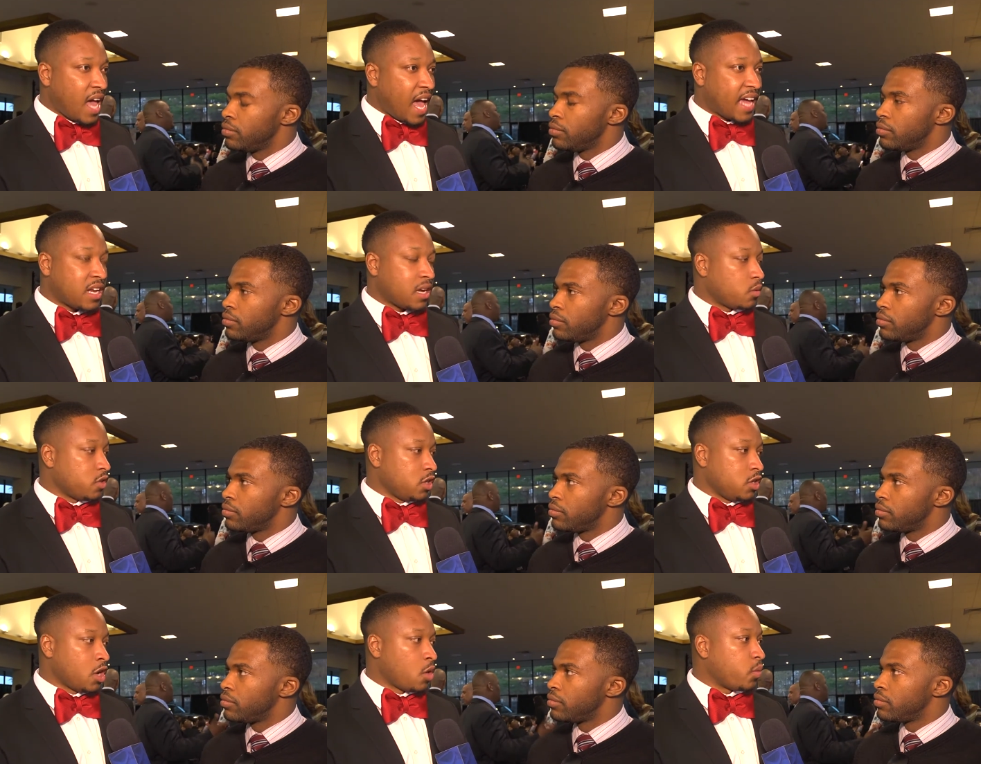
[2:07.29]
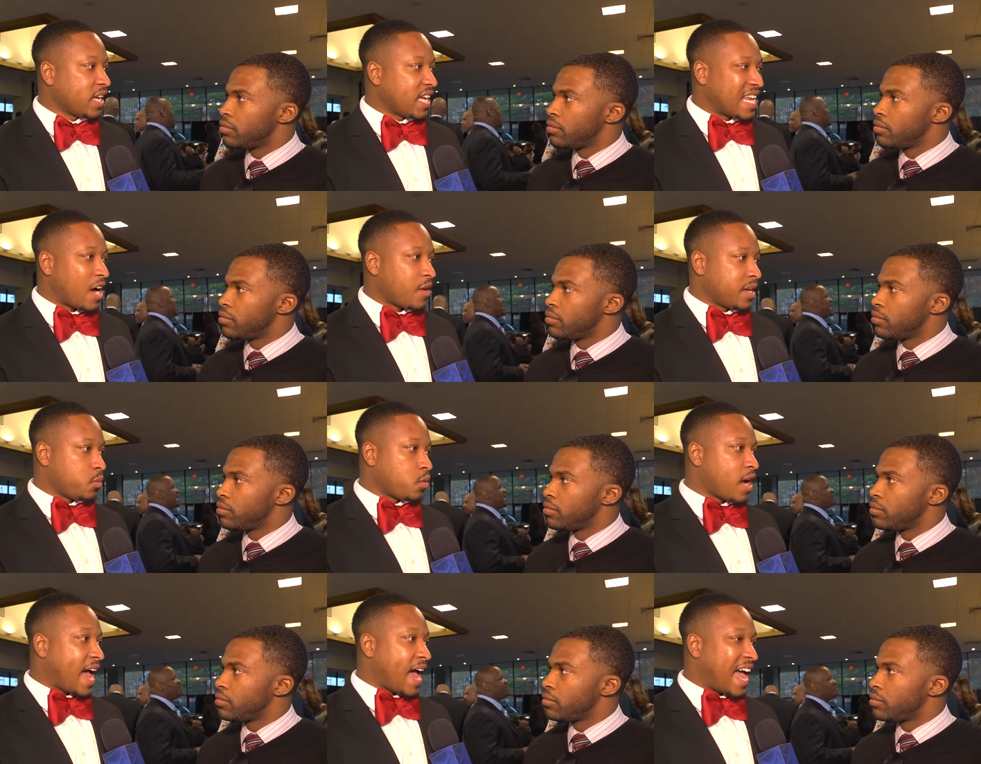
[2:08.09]
Speaker 1: And, uh, you know, we get out
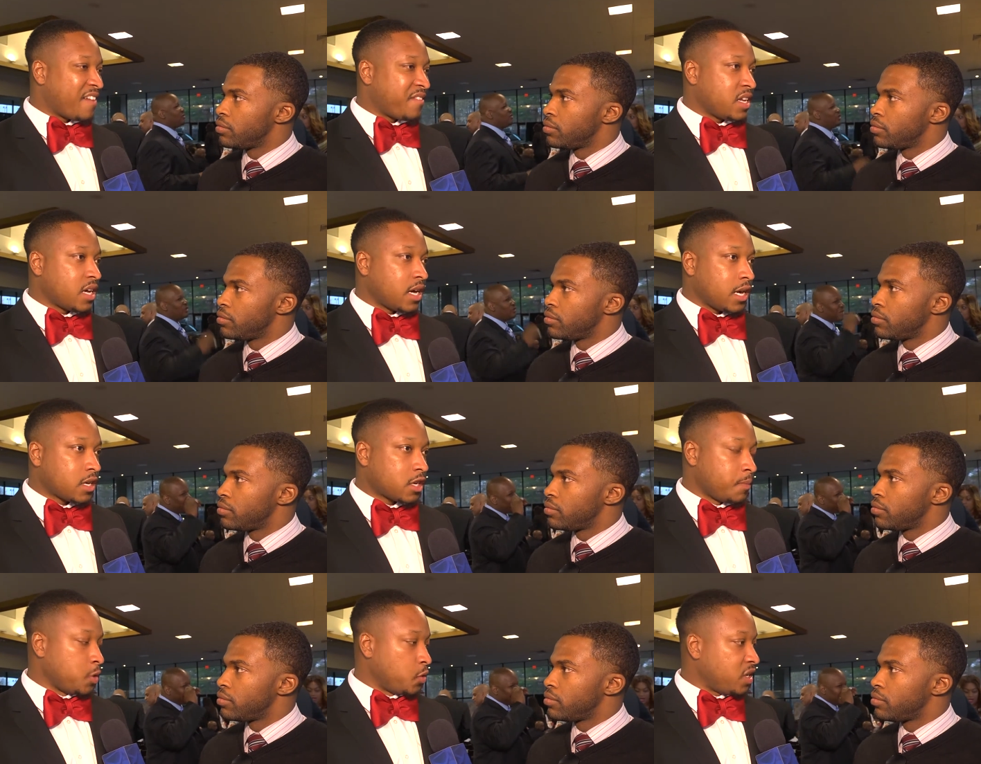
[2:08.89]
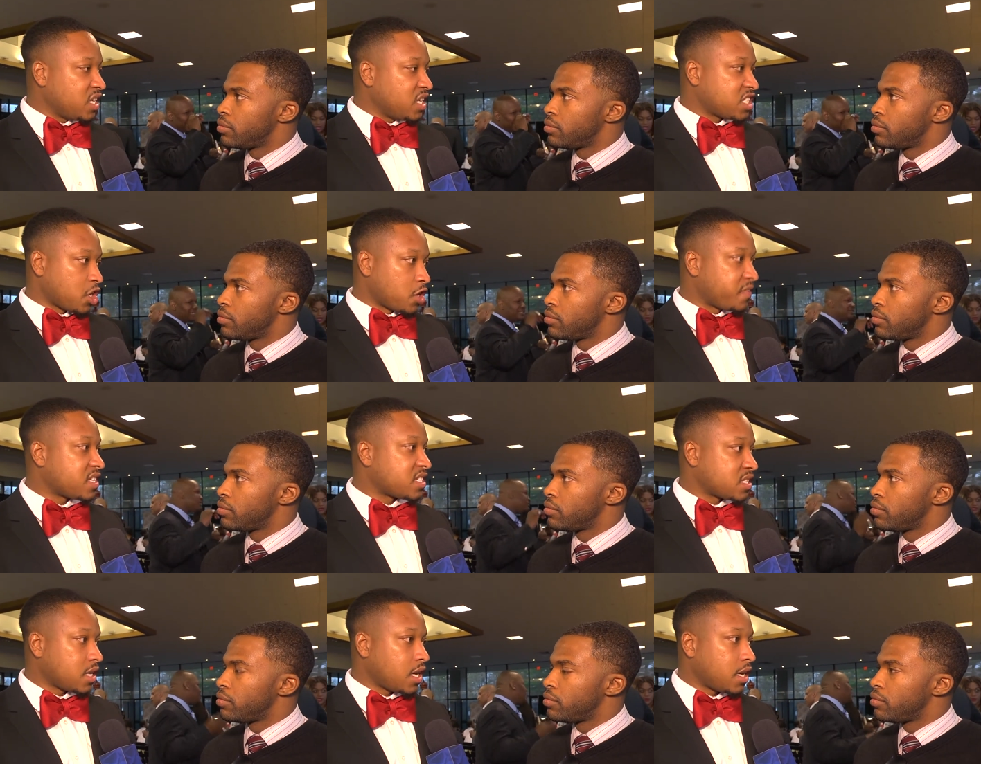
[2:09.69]
and we're avid uh, community
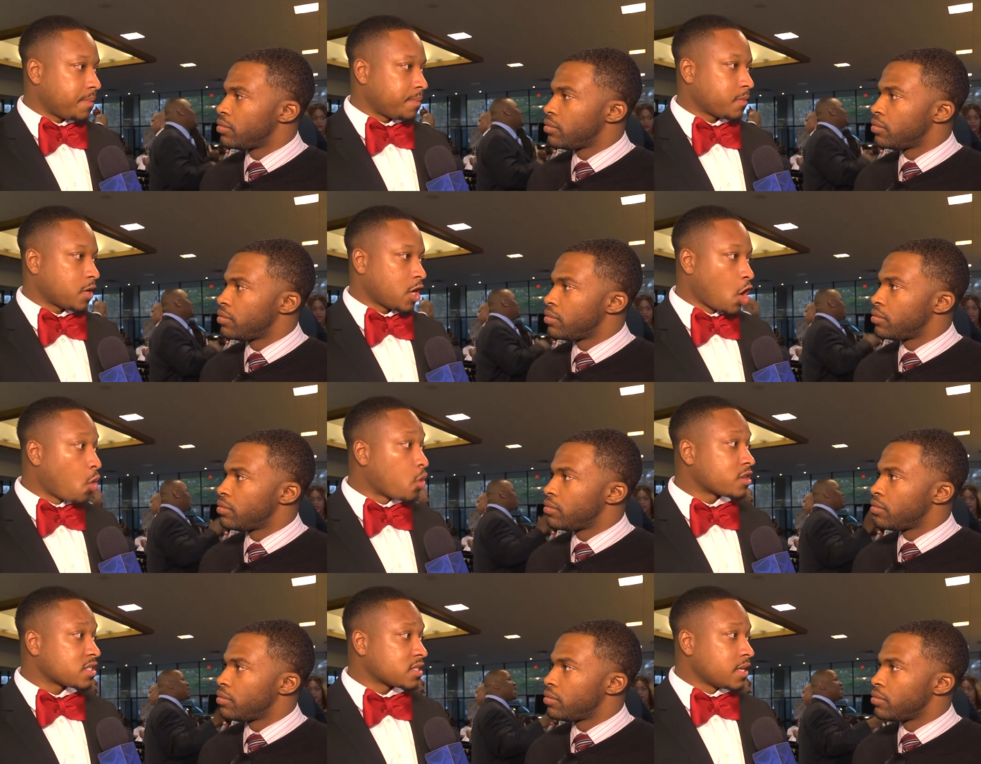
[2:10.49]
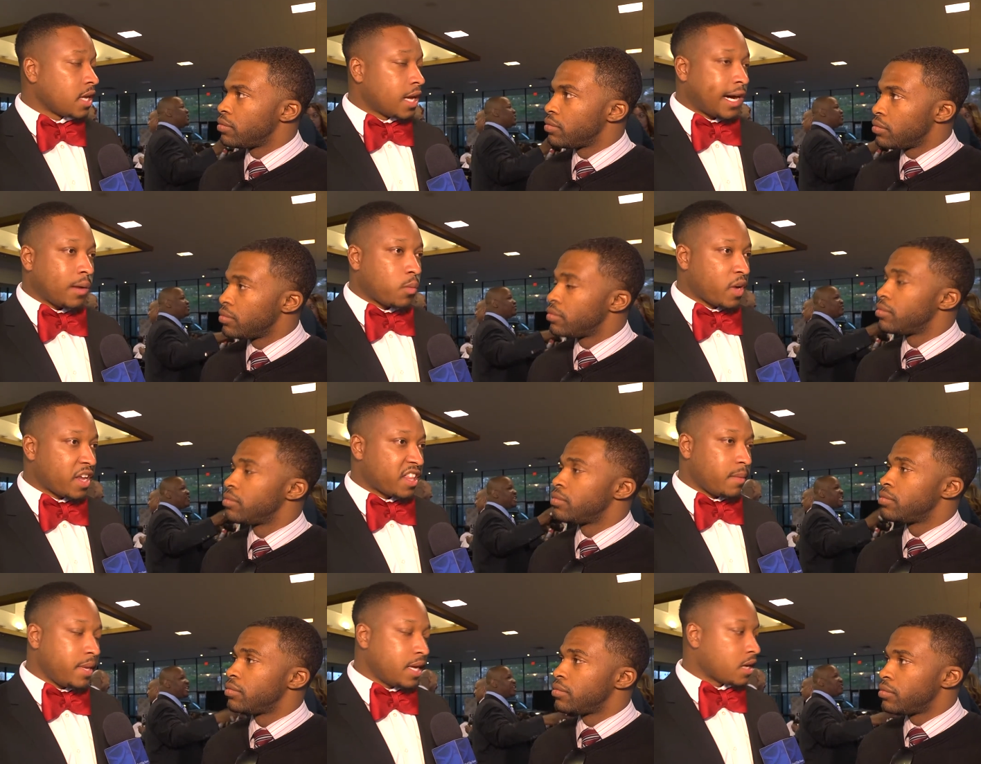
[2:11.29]
service um, goers,
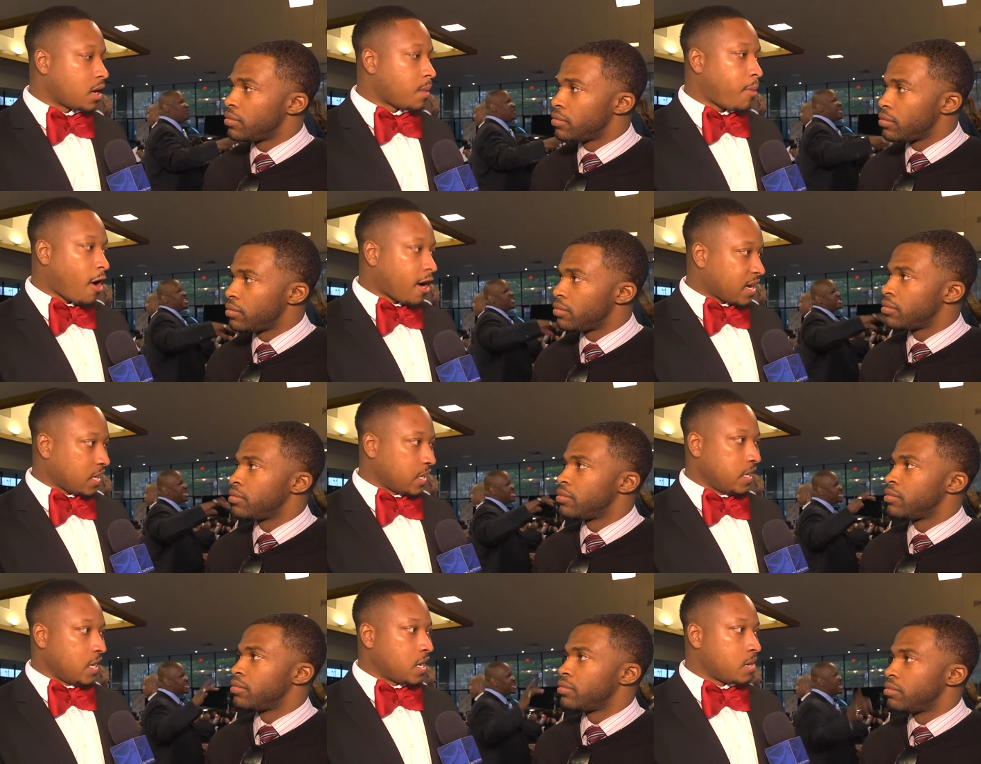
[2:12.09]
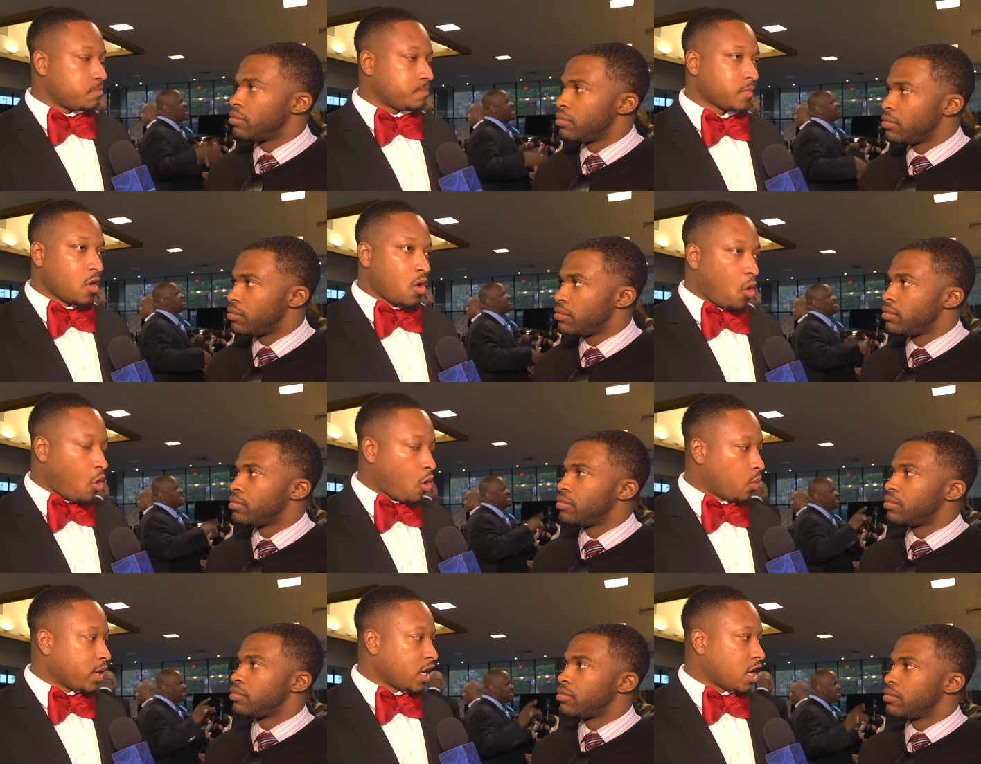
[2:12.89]
whether it be a, park cleanup
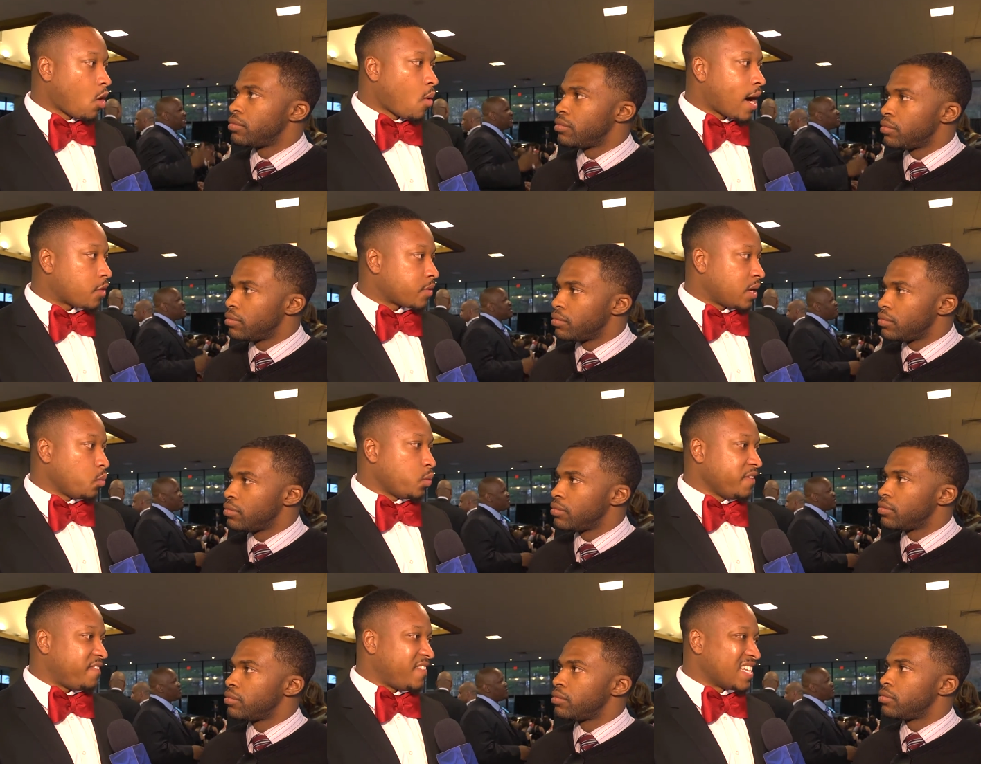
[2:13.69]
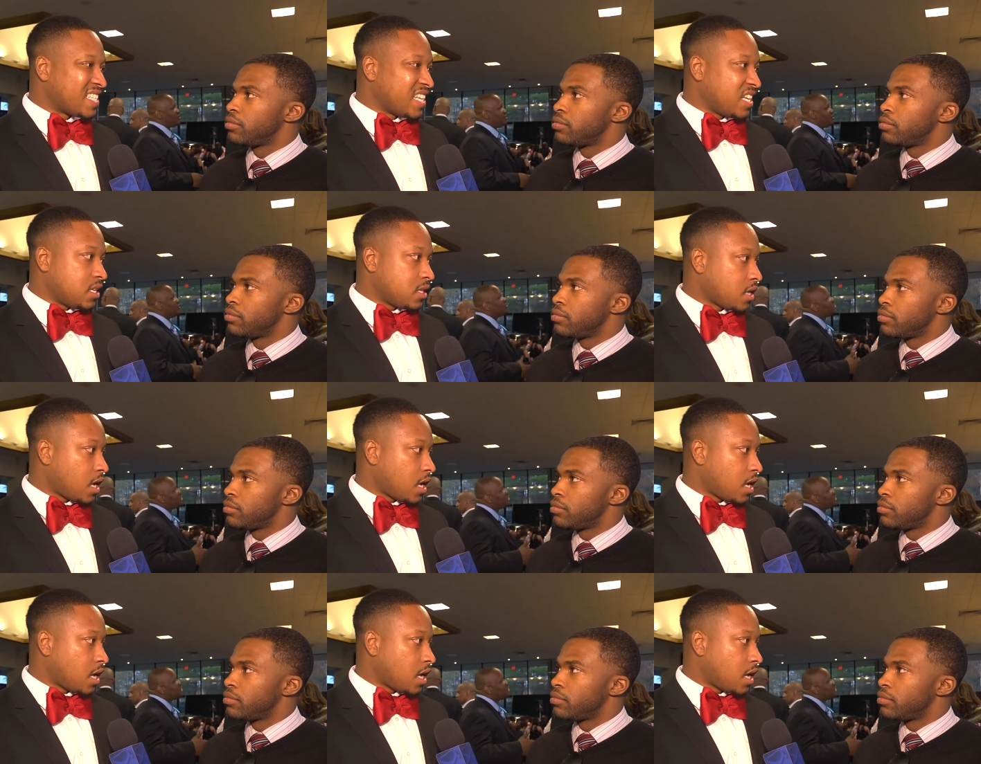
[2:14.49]
or we go out and we visit,